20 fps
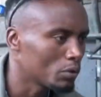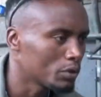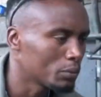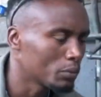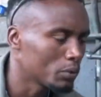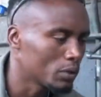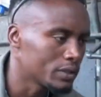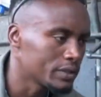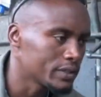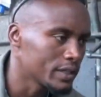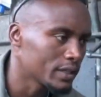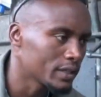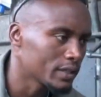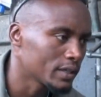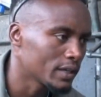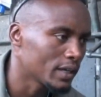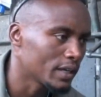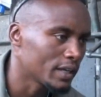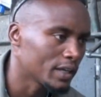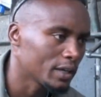Komponi
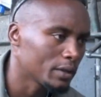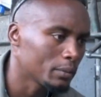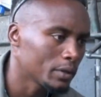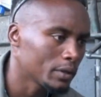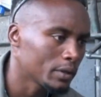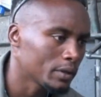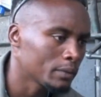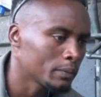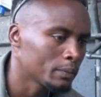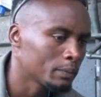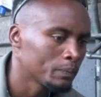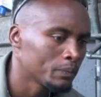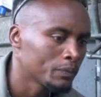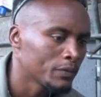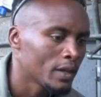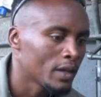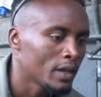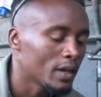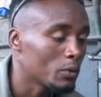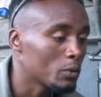Polytechnic. I came here,
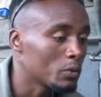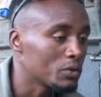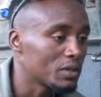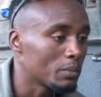I